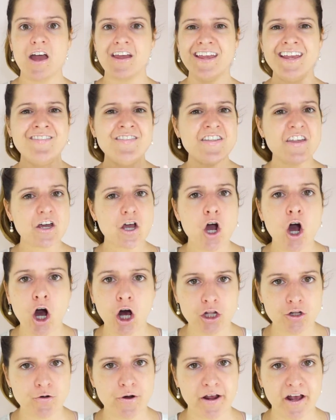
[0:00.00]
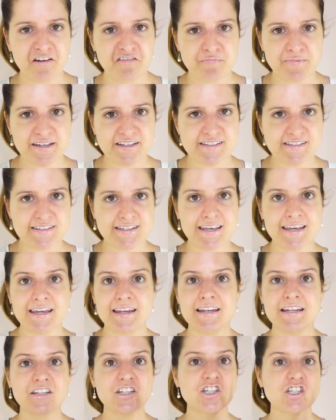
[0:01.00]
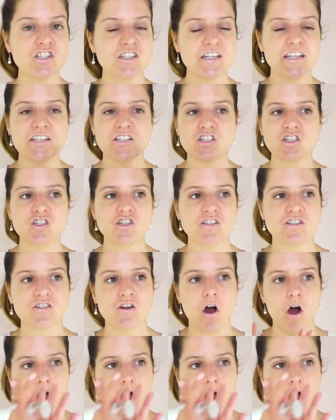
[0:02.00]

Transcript: even the coloring of my skin just is just